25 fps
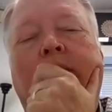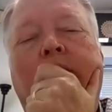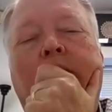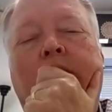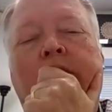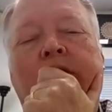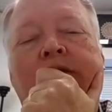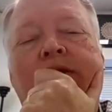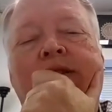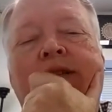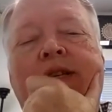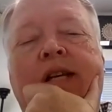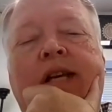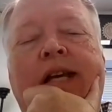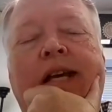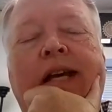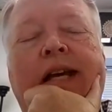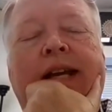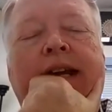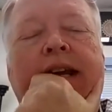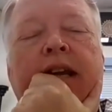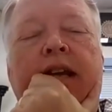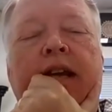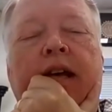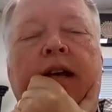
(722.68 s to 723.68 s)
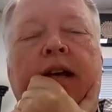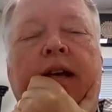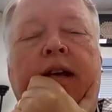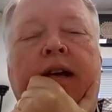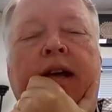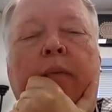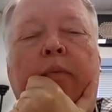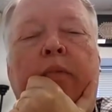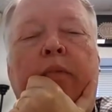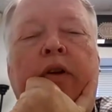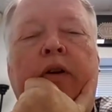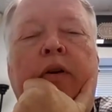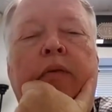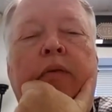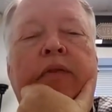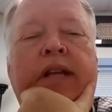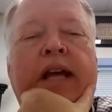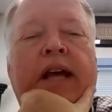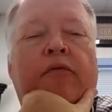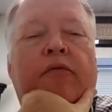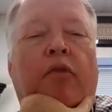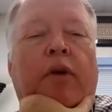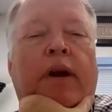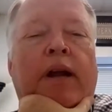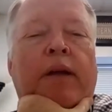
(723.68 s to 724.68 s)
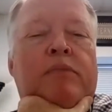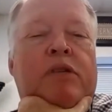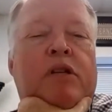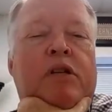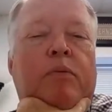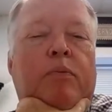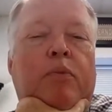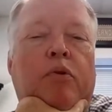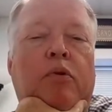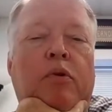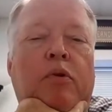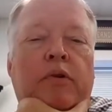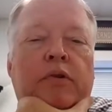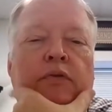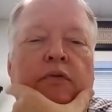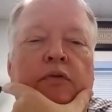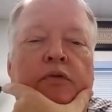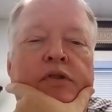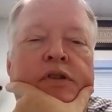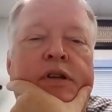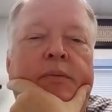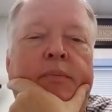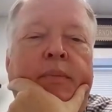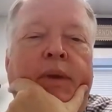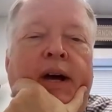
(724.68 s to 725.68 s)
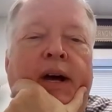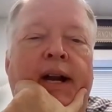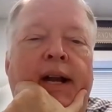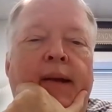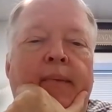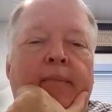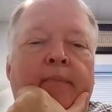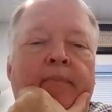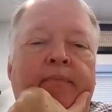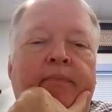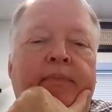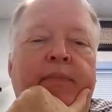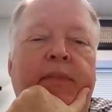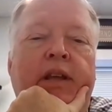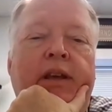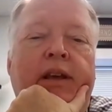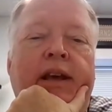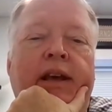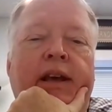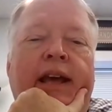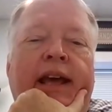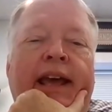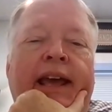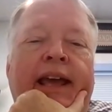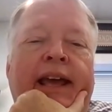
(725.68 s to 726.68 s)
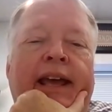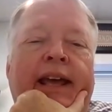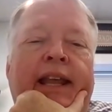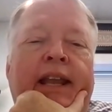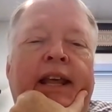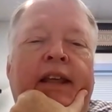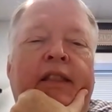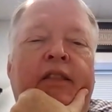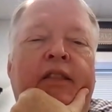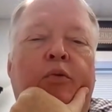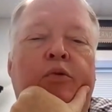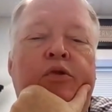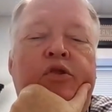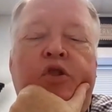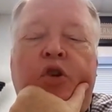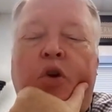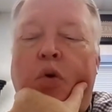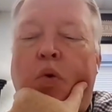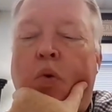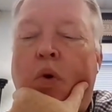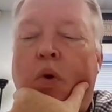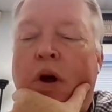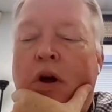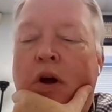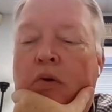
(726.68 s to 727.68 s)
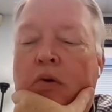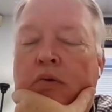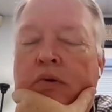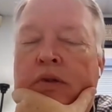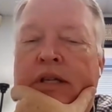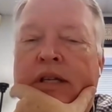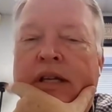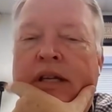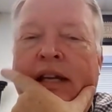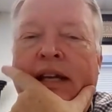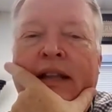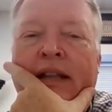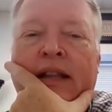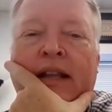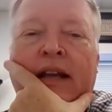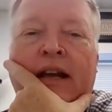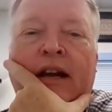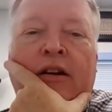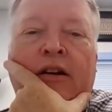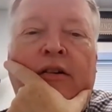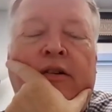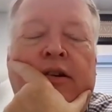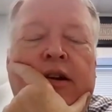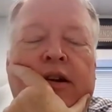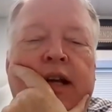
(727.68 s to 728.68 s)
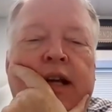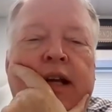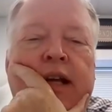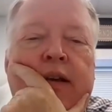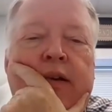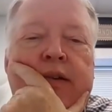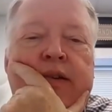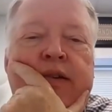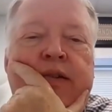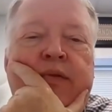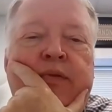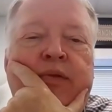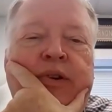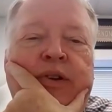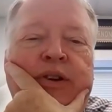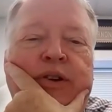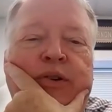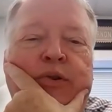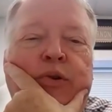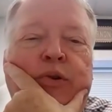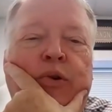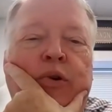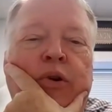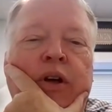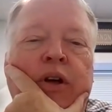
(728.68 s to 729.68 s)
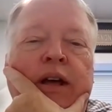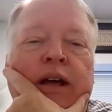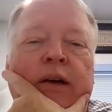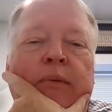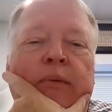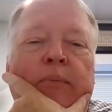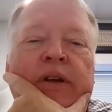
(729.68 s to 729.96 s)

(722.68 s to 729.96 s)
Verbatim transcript: was getting a couple of Dave Ramsey books for somebody, and there was a quote in there. It's really cool.